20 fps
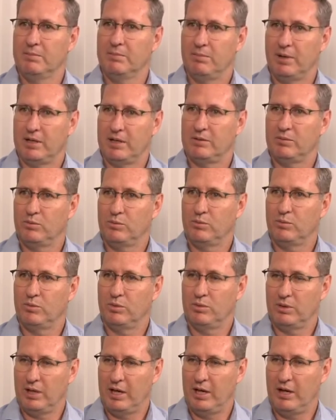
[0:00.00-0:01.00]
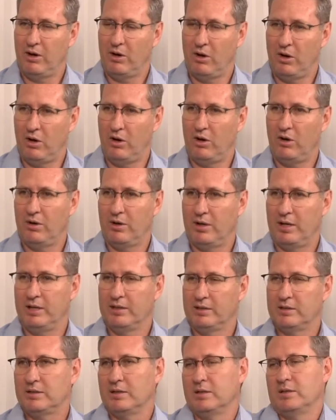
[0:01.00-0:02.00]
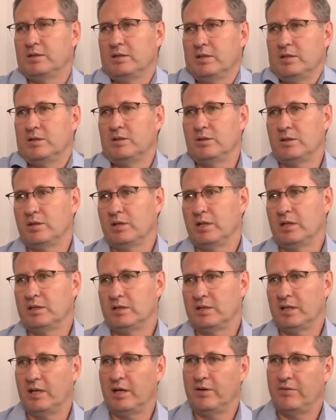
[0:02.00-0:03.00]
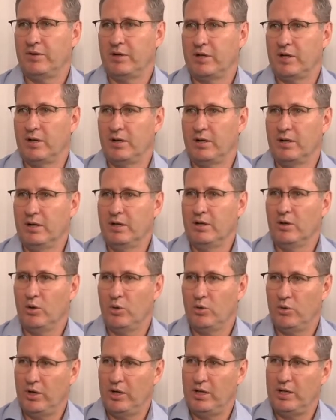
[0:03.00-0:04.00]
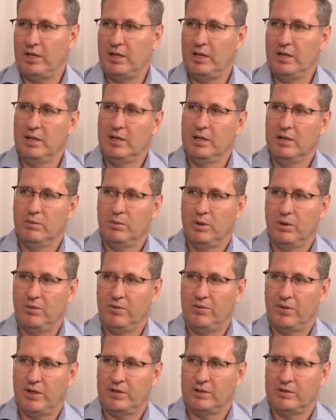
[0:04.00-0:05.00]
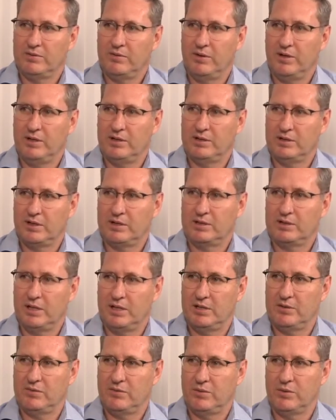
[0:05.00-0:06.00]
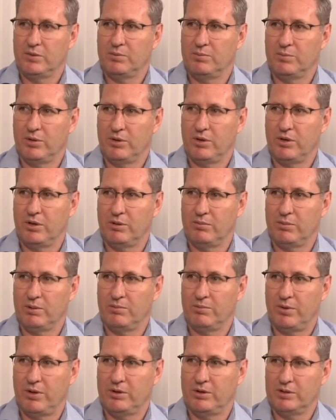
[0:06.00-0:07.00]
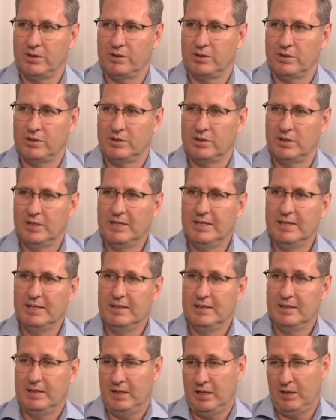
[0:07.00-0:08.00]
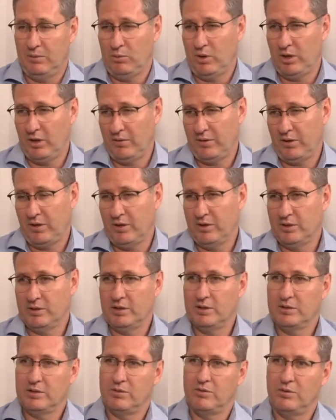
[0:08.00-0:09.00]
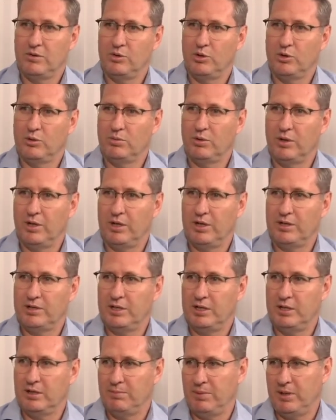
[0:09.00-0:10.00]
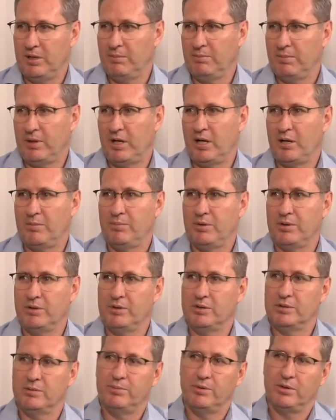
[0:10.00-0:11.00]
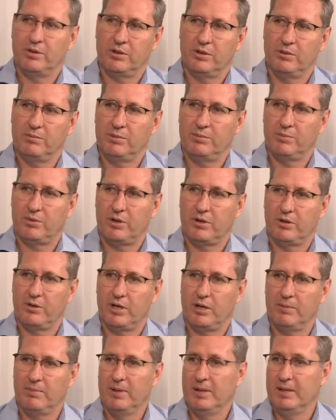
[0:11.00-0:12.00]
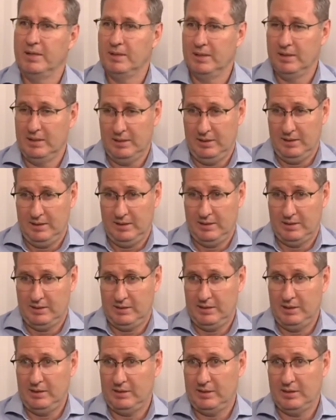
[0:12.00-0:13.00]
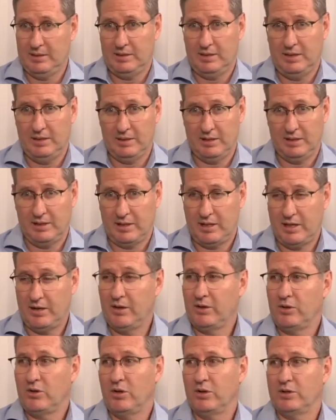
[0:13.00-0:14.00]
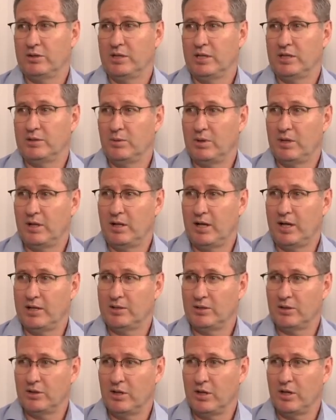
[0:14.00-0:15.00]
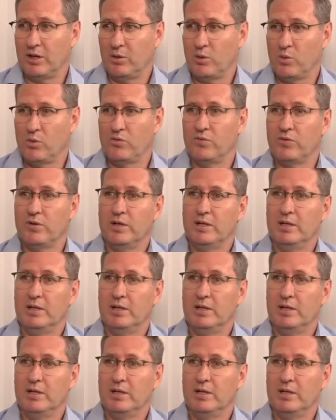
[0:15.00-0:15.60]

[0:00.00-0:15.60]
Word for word: But there are instances in South Africa already where we've had very successful procurement processes. And one of those is the Renewable Energy Independent Power Producer Procurement Program. And CESA says in the current context where the lights are going off,